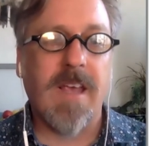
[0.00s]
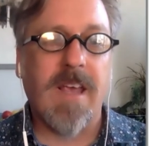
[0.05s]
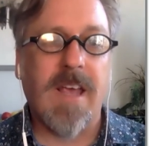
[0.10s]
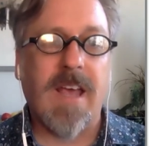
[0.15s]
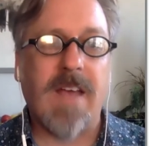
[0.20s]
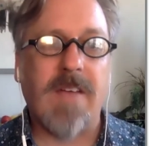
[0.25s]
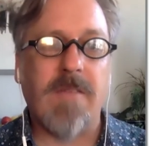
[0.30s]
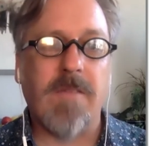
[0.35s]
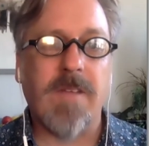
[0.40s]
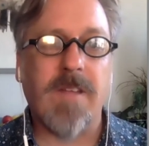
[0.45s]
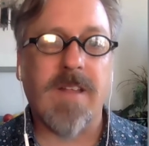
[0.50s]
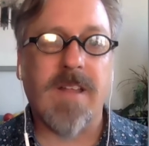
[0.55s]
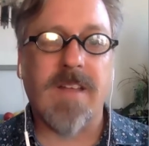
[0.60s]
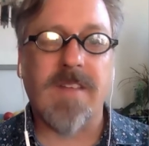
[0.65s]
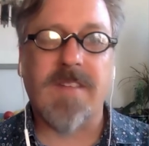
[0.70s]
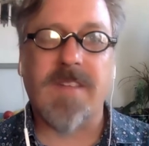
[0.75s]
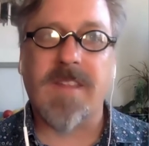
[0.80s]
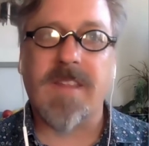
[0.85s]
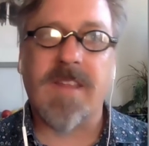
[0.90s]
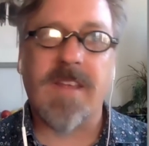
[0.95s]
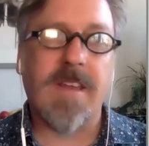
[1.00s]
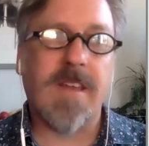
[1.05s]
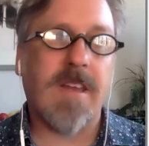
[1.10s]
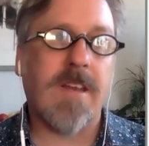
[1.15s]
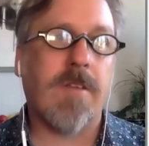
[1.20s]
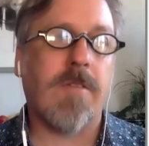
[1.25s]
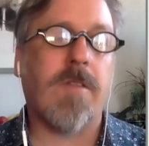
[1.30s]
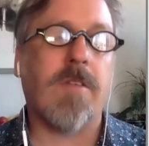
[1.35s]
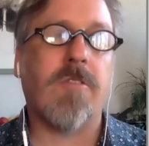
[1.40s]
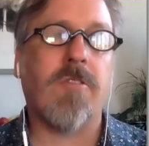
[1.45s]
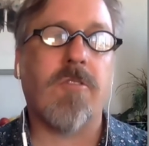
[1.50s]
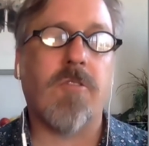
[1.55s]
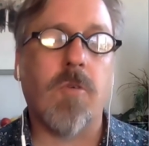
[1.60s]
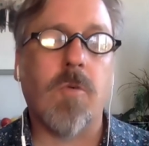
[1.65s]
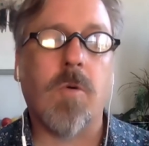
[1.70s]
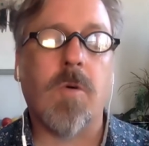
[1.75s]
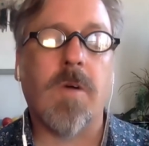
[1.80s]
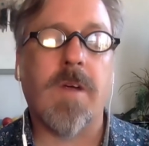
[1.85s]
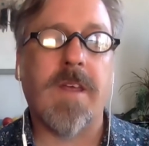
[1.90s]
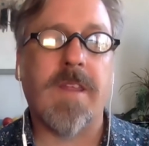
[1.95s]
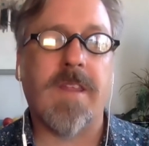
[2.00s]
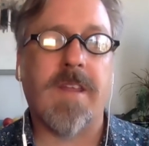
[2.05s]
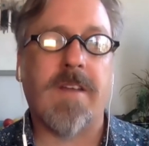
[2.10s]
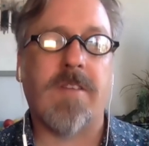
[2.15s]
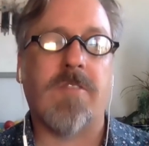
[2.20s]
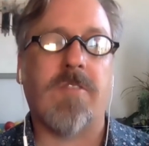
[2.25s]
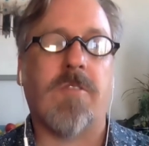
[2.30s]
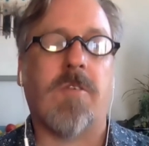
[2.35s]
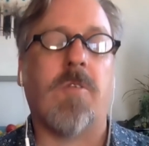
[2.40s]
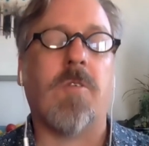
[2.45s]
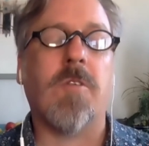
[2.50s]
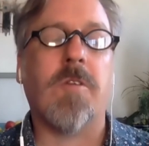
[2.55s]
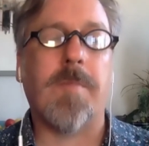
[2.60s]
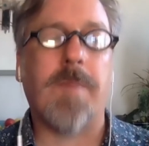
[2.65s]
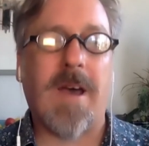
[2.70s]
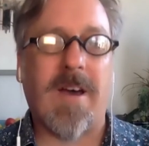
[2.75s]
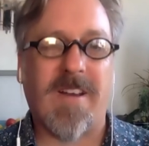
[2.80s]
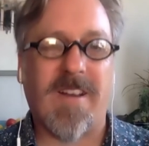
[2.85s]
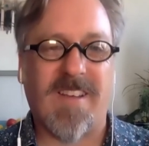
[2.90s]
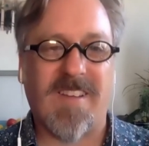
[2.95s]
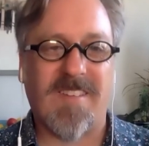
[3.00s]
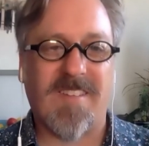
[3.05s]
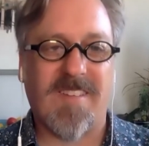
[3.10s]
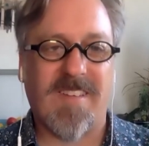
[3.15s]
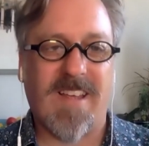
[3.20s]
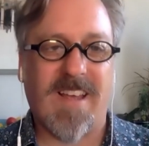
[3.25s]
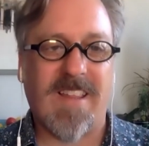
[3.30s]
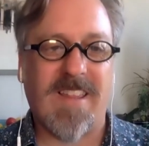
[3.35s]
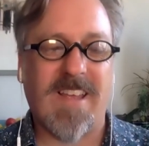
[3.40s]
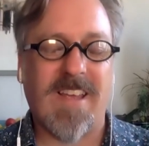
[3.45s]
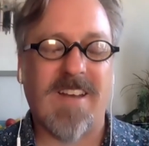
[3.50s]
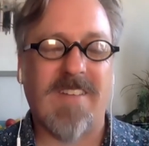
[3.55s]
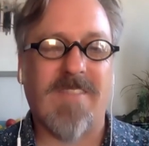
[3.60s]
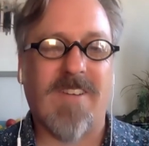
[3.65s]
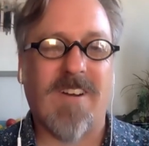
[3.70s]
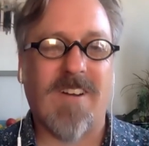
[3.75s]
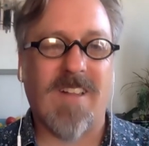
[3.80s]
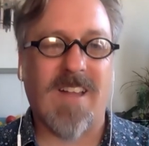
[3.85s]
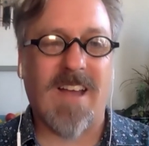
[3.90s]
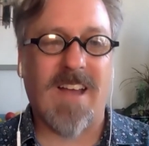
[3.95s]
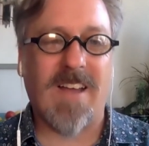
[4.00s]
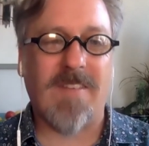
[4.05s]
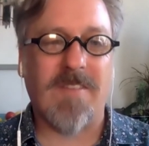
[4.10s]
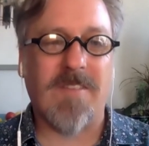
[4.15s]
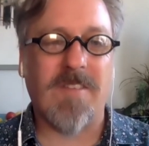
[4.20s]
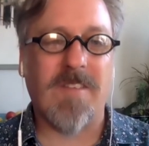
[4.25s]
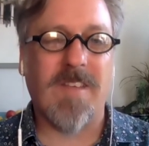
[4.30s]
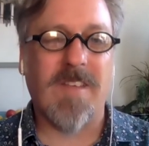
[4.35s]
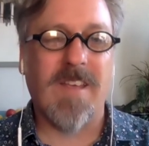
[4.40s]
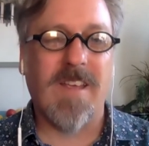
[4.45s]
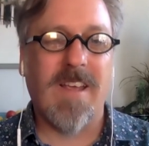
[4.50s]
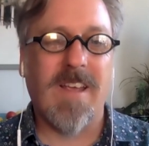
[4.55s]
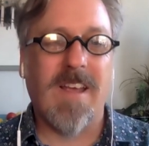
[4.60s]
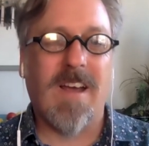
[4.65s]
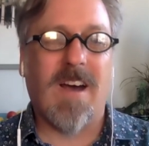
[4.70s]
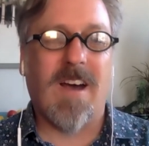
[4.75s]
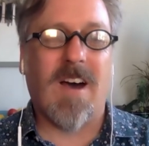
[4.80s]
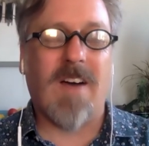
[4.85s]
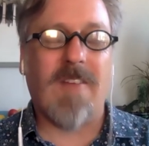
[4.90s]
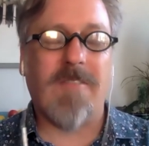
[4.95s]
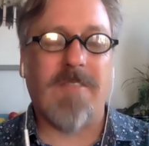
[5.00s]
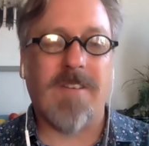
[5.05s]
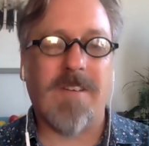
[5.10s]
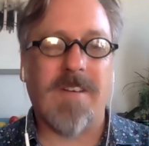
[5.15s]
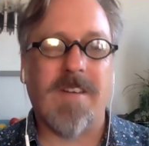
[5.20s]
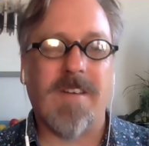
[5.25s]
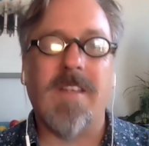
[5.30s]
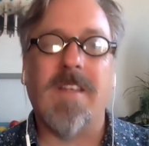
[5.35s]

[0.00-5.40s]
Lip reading: and realizing that, the story that is told about us at the end of our lives often